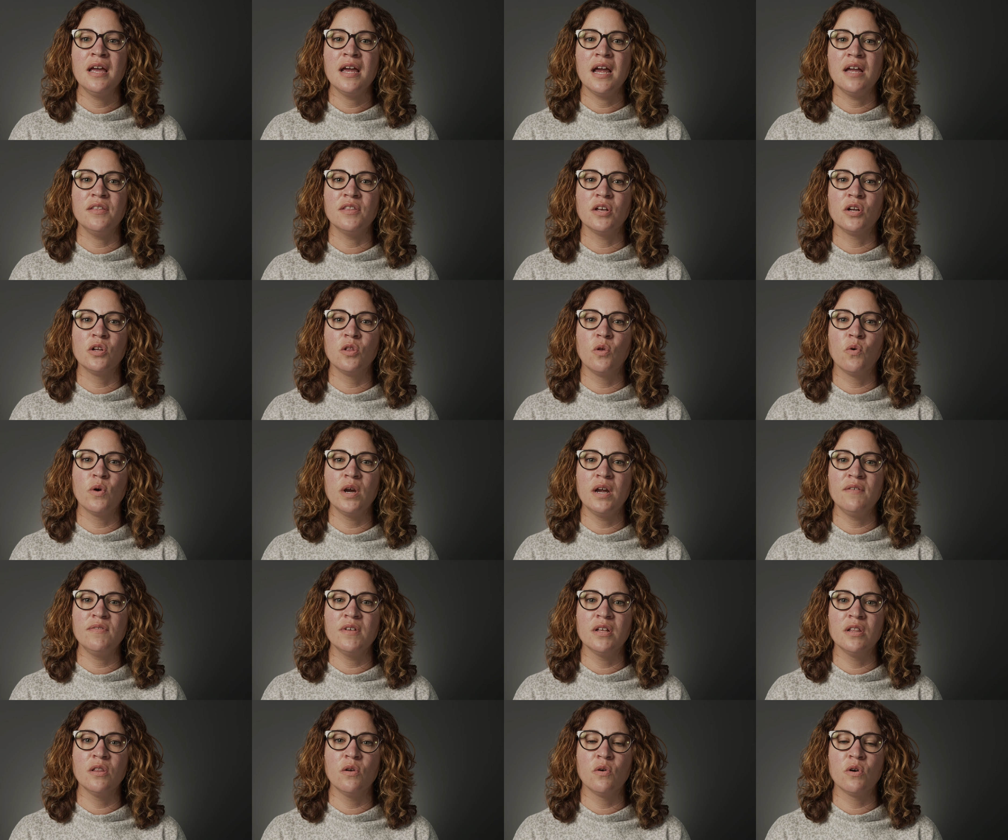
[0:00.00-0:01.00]
And the glory
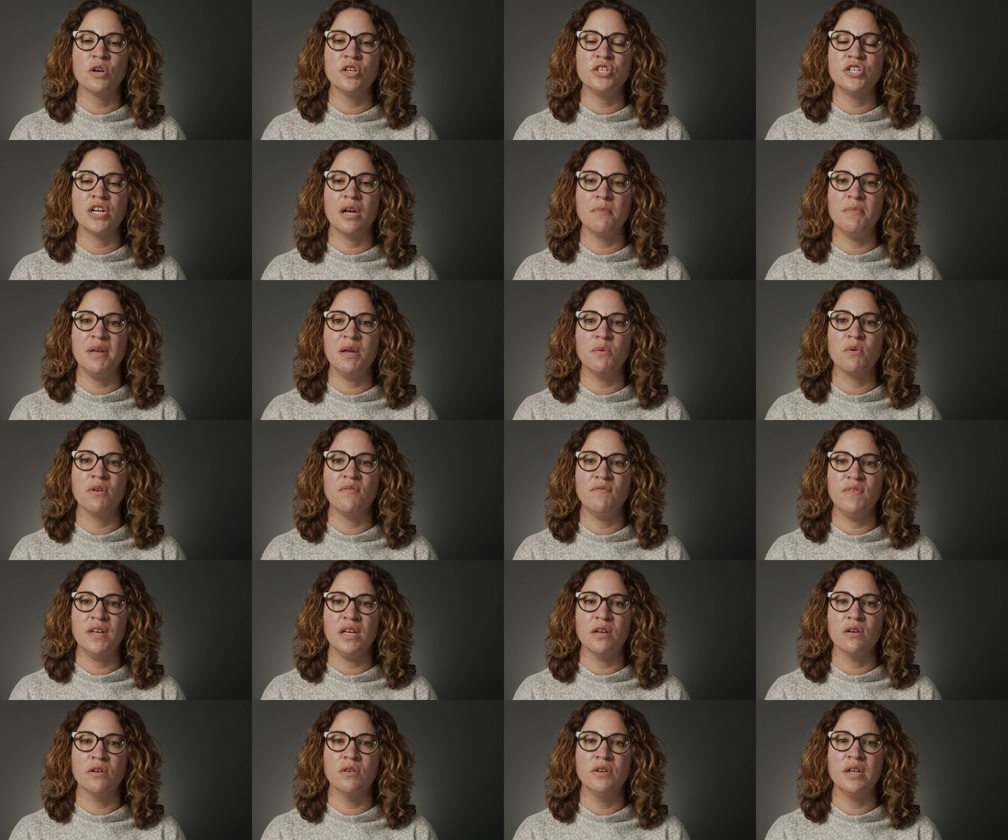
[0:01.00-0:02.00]
of the Lord shall be
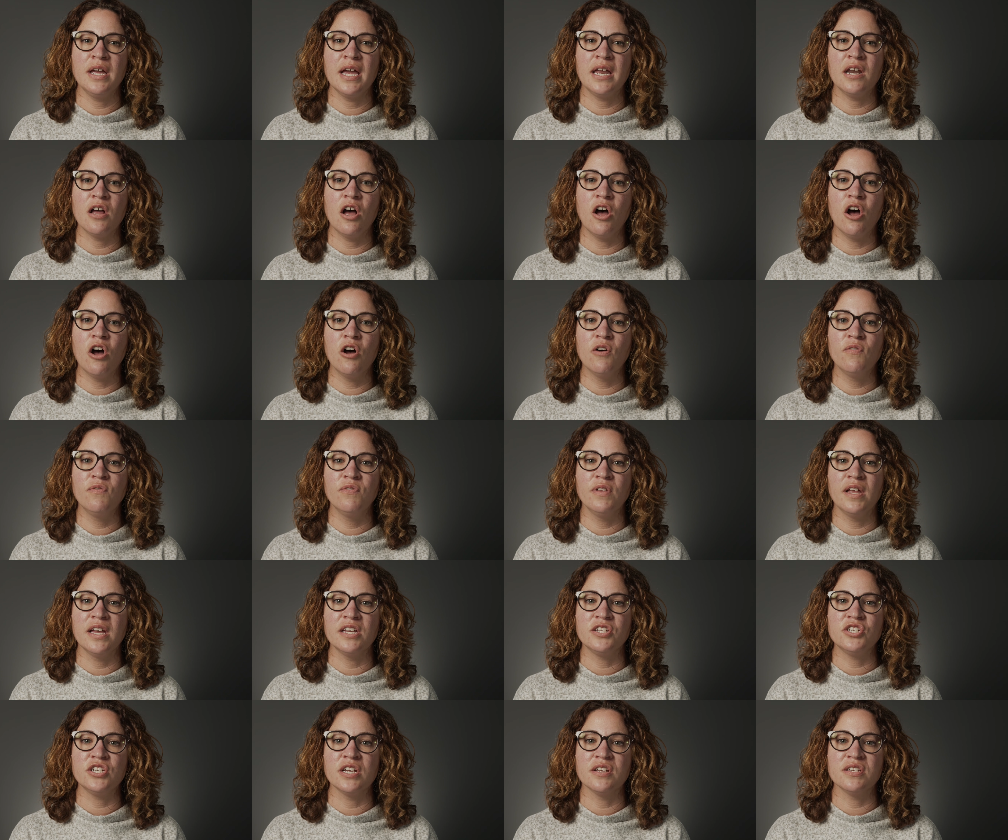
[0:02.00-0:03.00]
revealed, and all
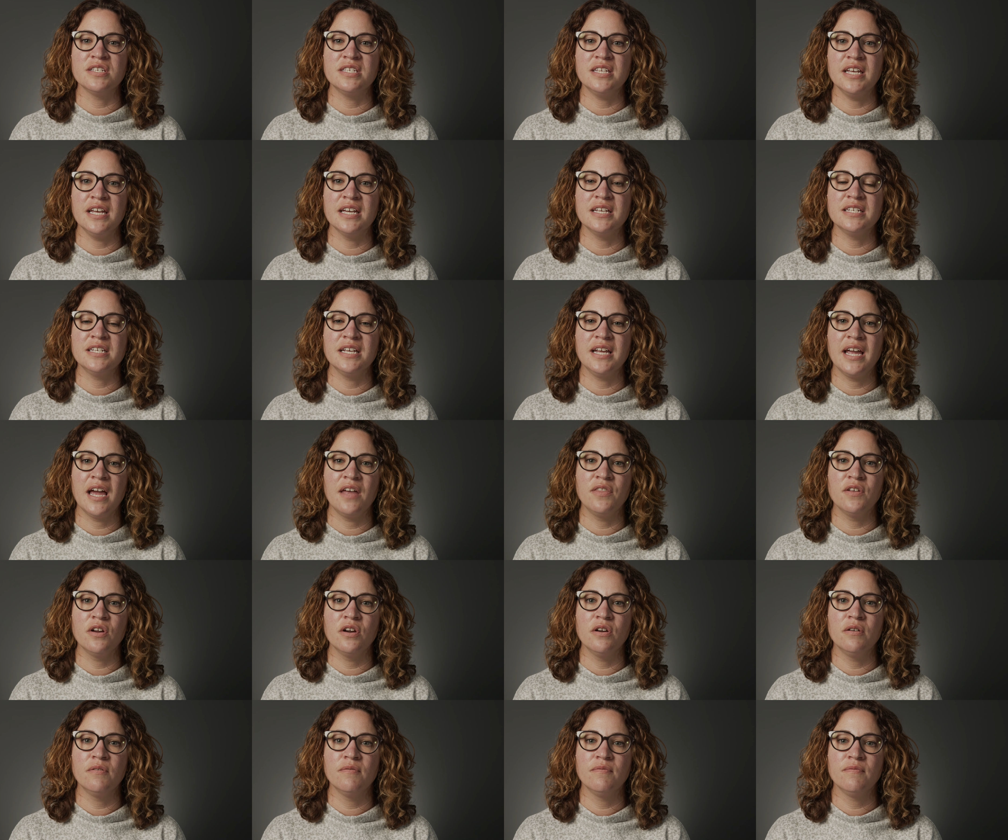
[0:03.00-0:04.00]
flesh shall see it
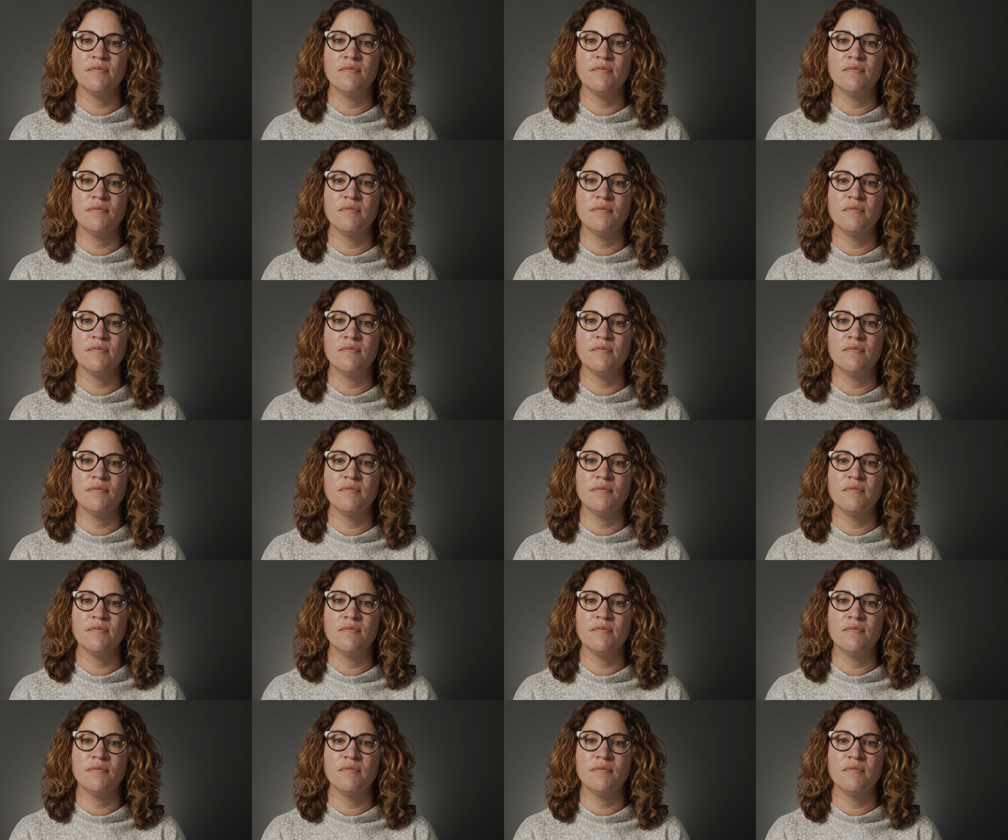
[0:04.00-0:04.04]
together.